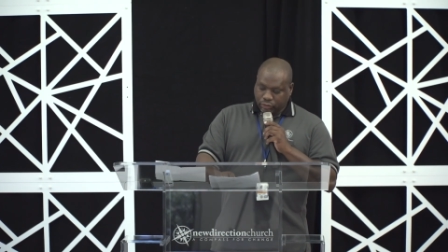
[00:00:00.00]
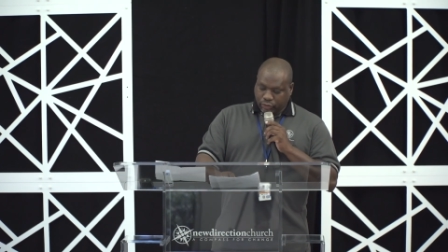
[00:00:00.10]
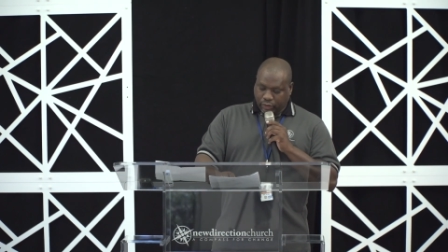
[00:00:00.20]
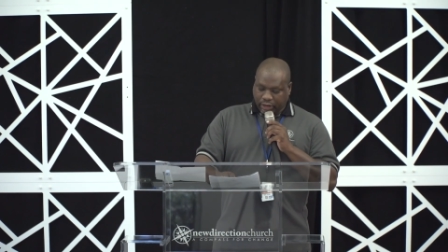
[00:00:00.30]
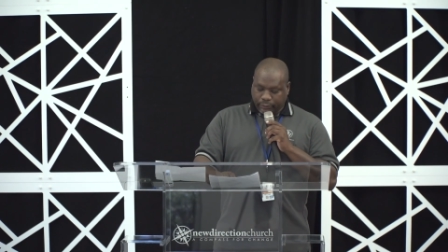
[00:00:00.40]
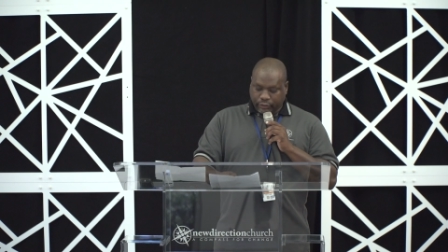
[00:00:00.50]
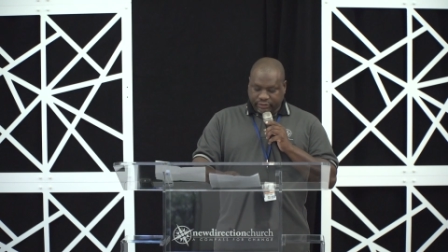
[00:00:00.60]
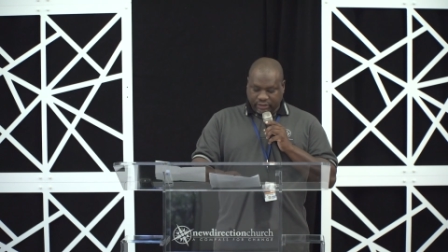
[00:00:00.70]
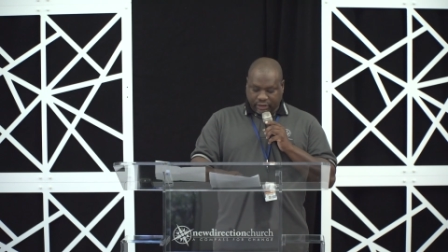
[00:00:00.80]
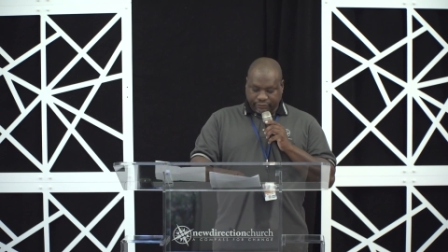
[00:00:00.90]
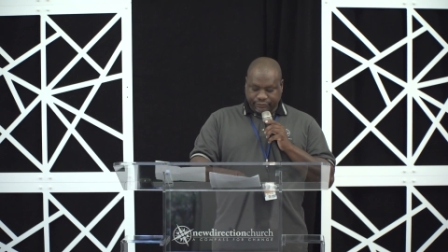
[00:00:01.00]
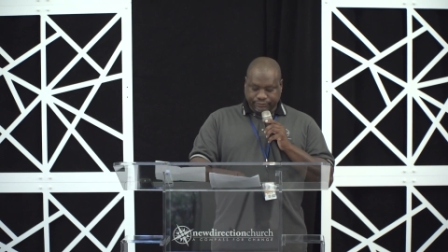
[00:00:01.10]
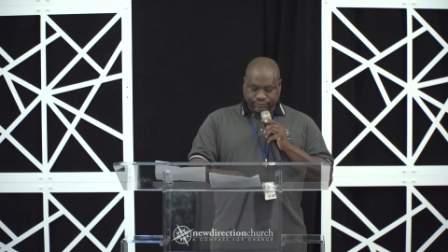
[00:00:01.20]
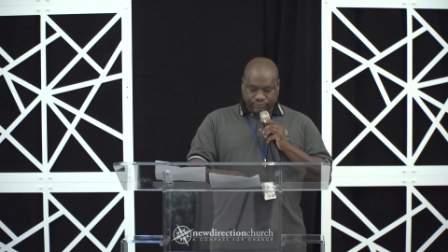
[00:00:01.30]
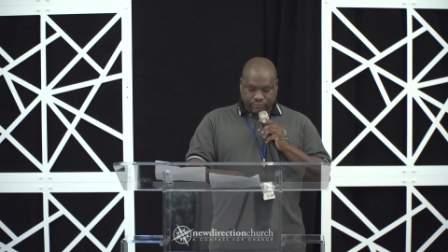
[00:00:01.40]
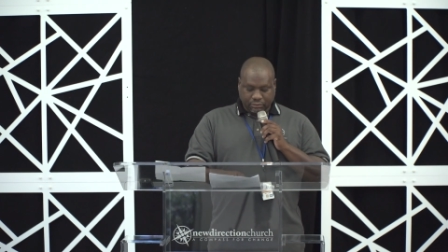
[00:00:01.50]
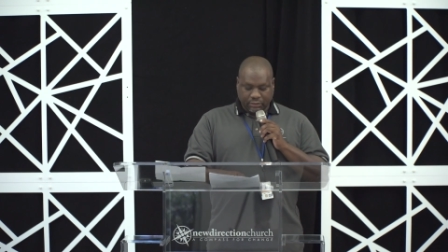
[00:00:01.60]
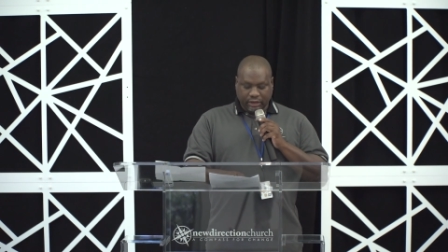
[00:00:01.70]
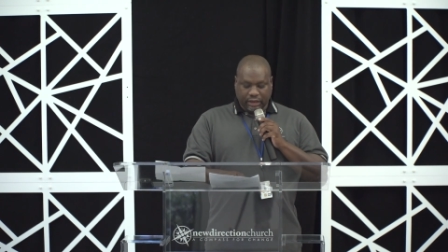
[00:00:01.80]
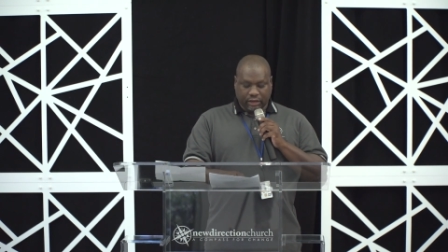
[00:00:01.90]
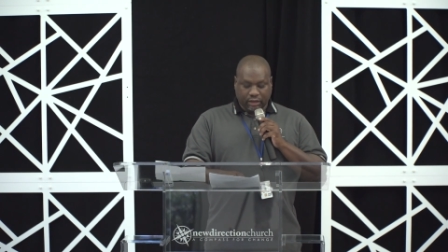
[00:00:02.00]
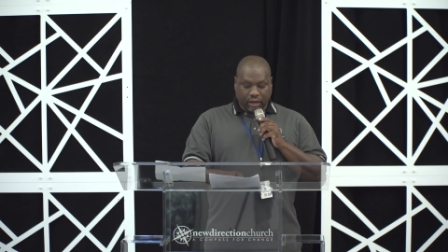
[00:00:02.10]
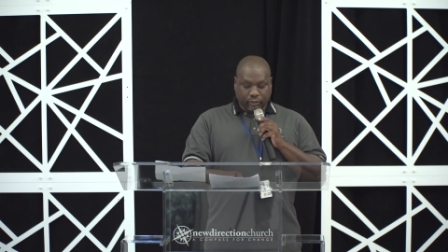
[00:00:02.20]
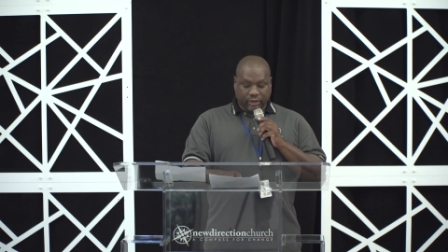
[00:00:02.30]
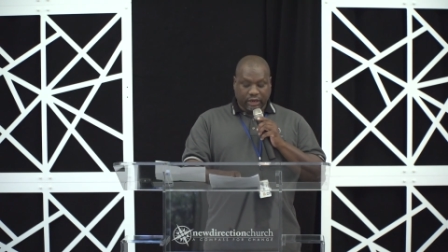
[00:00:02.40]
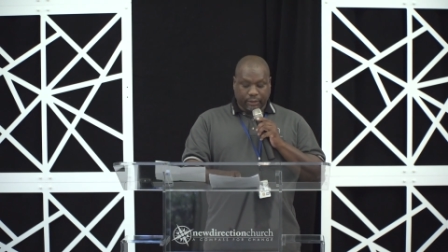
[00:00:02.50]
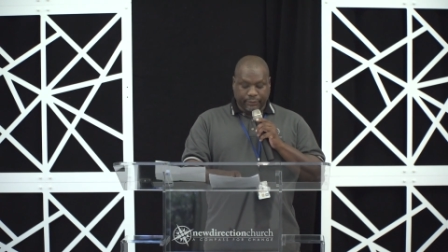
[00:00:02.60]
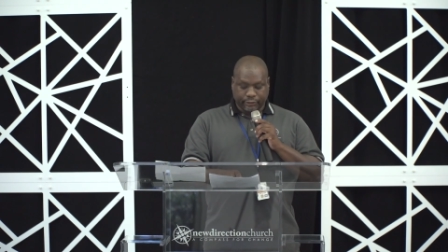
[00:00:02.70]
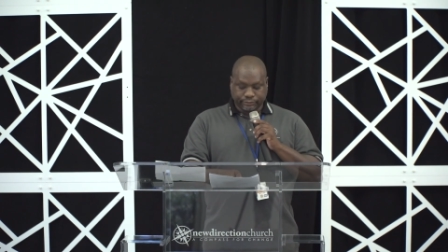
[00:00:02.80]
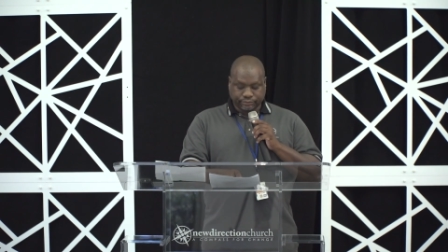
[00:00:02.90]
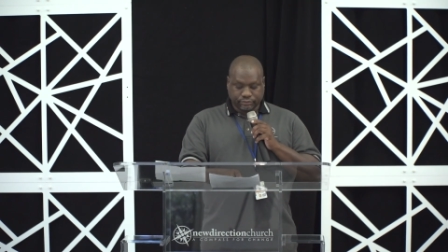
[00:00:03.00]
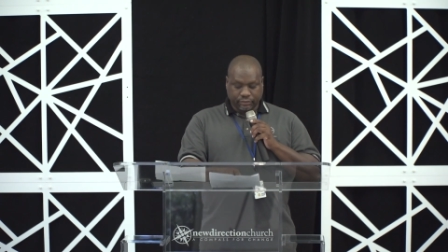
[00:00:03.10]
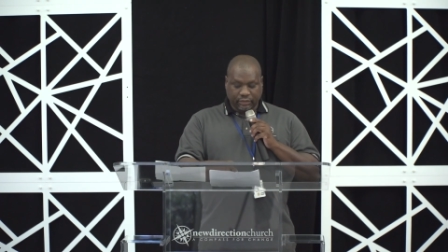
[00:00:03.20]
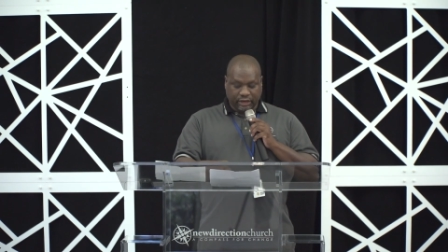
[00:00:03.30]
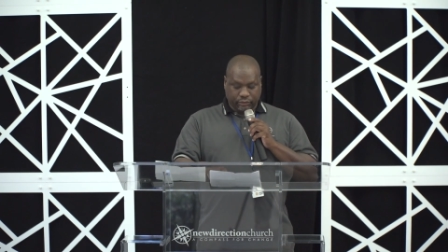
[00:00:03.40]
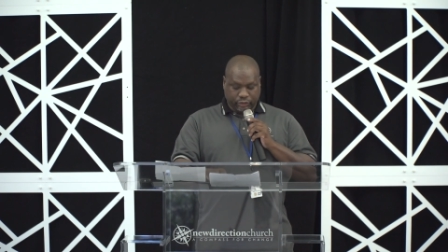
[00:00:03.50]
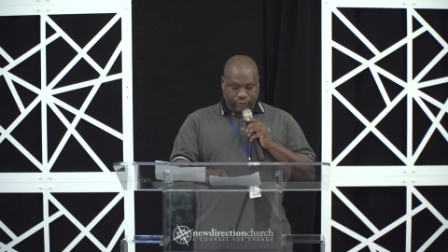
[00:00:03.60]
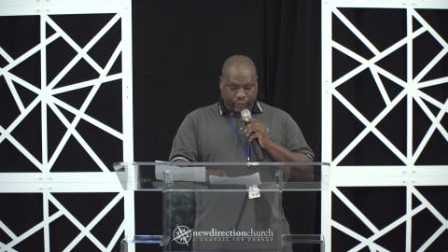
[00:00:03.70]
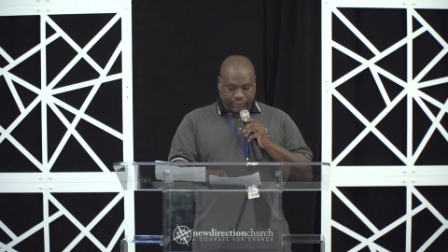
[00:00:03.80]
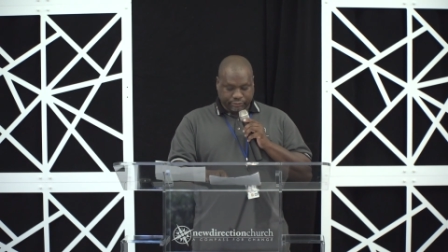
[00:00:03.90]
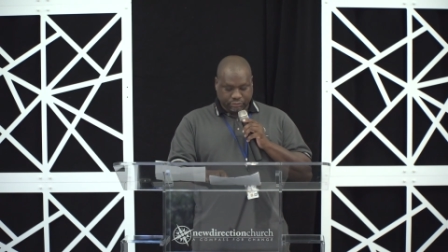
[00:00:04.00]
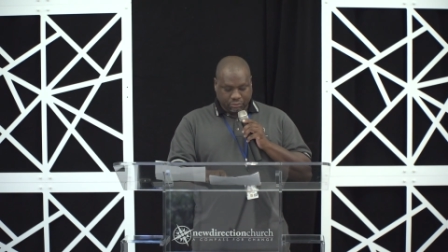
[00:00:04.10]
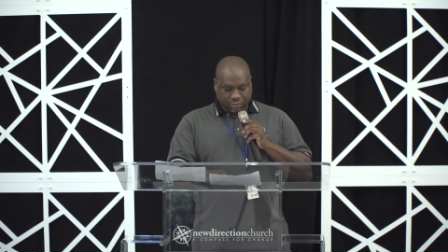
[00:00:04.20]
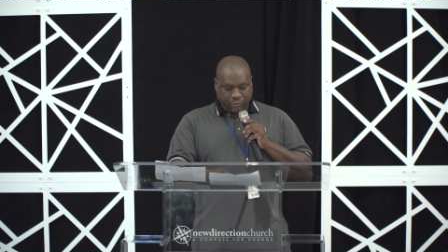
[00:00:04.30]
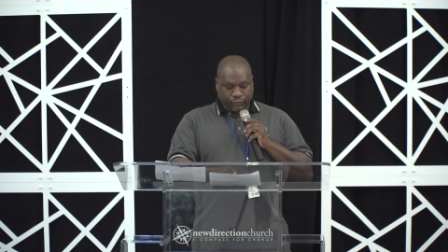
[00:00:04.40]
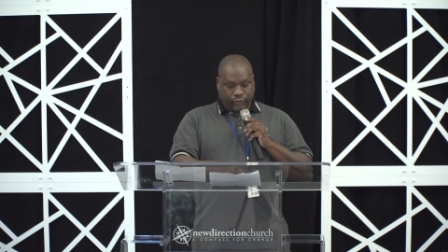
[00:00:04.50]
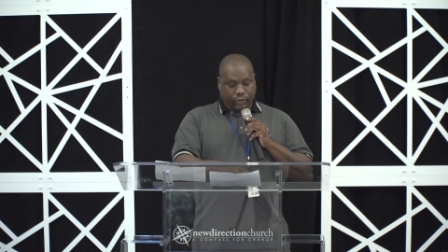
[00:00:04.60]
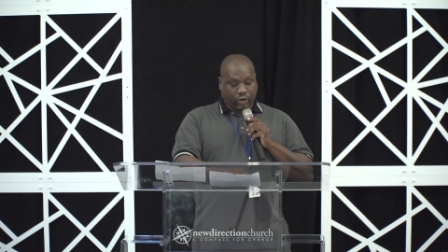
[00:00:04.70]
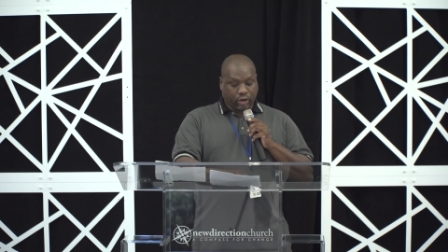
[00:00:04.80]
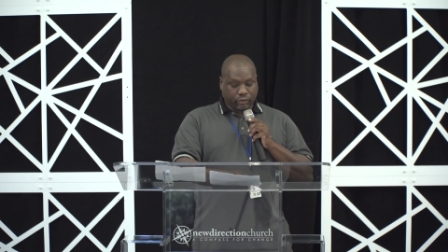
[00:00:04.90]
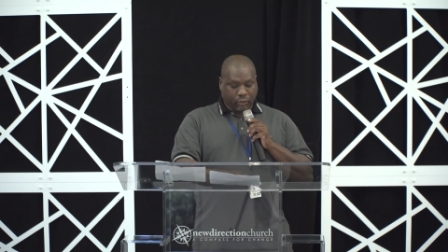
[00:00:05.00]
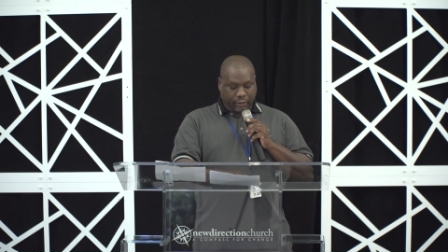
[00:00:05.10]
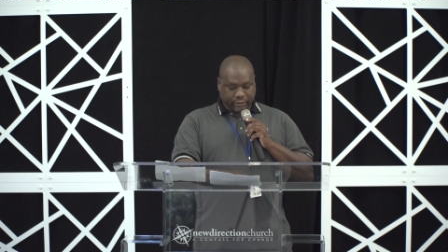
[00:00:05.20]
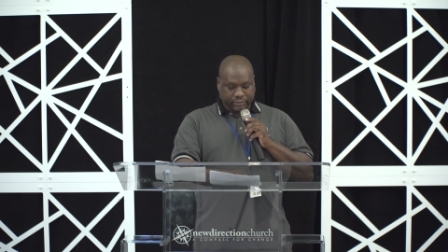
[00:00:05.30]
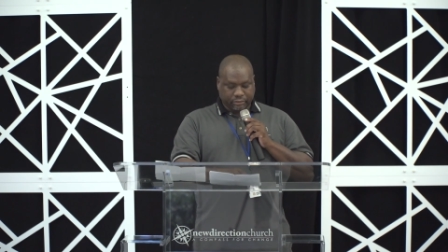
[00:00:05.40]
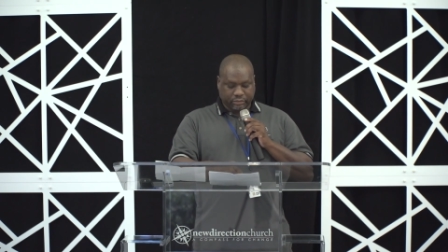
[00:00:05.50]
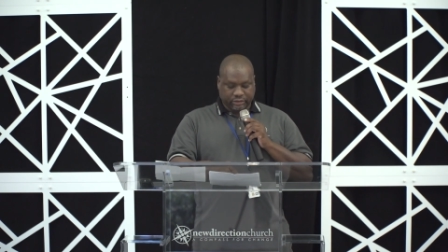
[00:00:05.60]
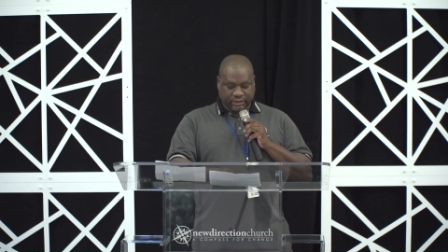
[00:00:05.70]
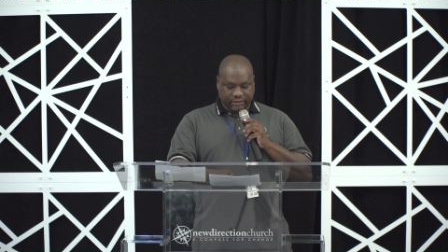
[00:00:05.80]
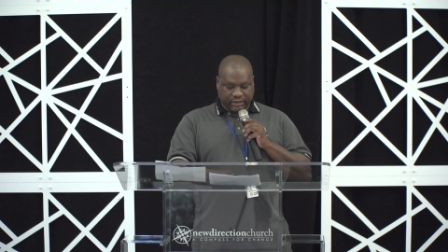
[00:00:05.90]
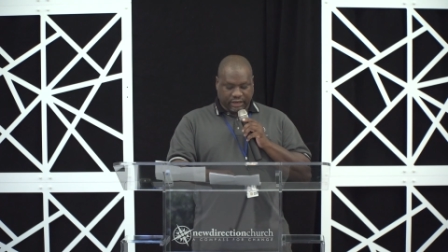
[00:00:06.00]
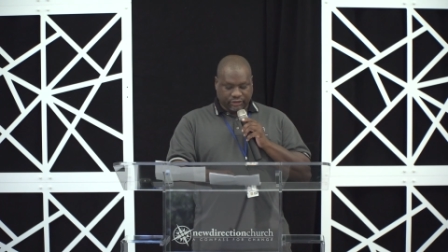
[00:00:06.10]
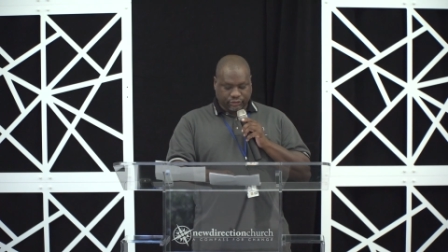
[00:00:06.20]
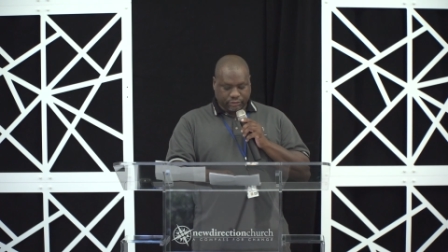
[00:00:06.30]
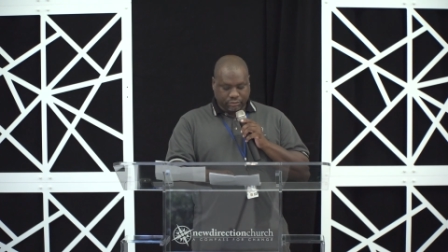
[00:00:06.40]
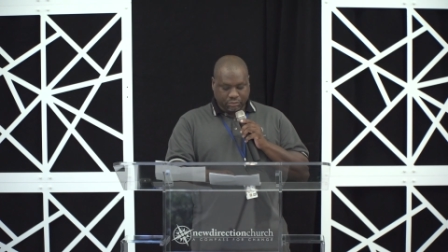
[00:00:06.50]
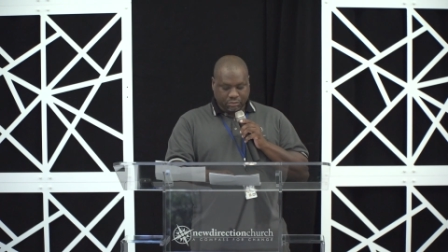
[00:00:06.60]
to help yourself and God will help you in return for your hard work, dedication,